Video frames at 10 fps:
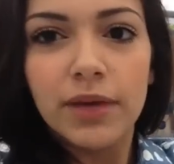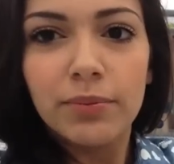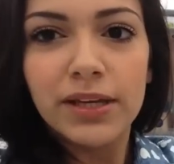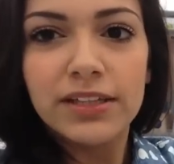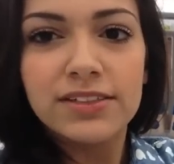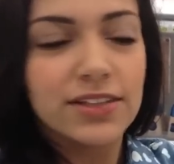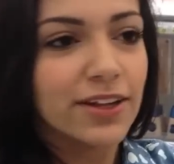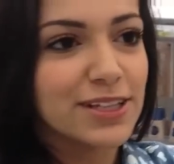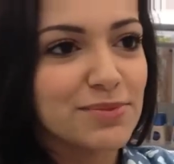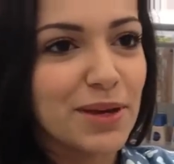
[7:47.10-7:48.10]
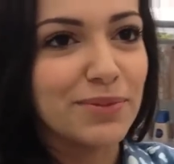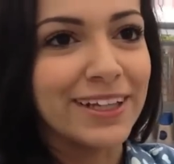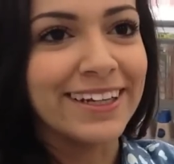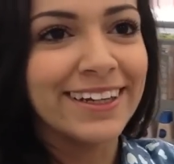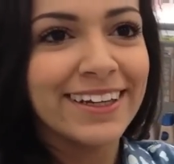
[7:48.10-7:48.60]
Maybe it's, no, that's
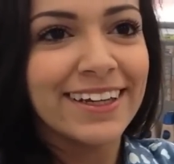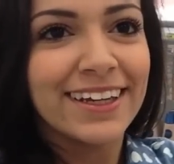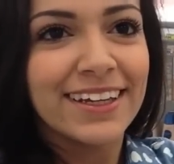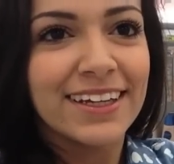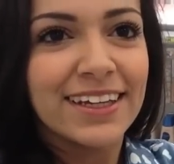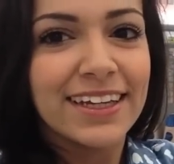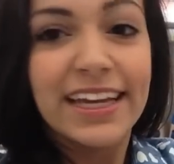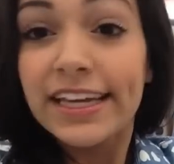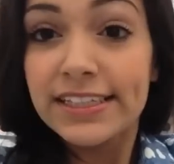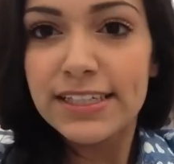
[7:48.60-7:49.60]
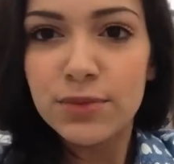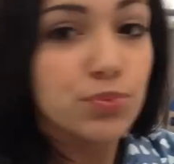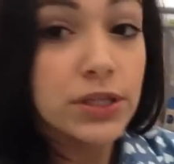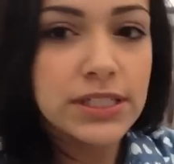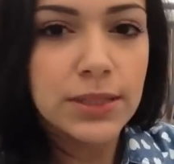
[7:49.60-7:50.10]
Maybelline. Easy,
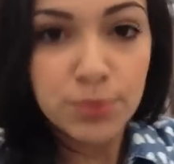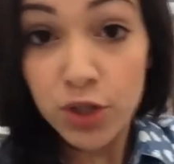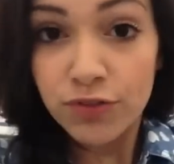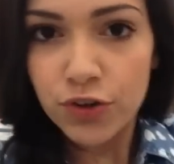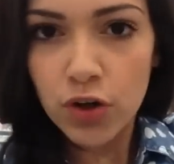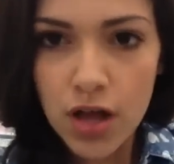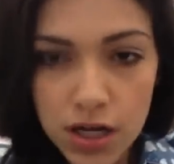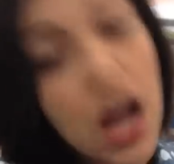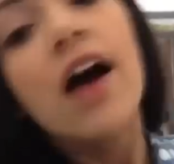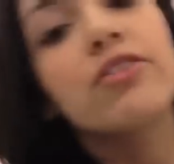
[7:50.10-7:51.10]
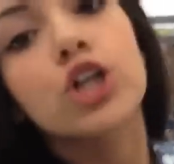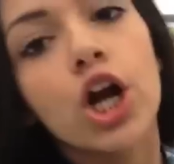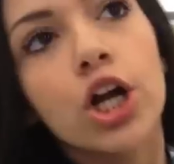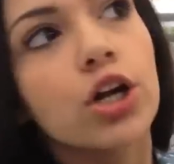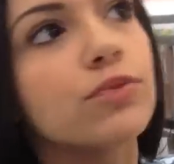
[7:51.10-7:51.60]
breezy, beautiful, Cover
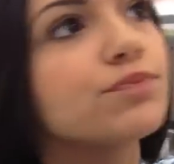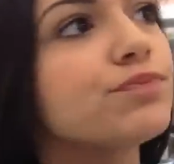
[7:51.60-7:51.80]
Girl.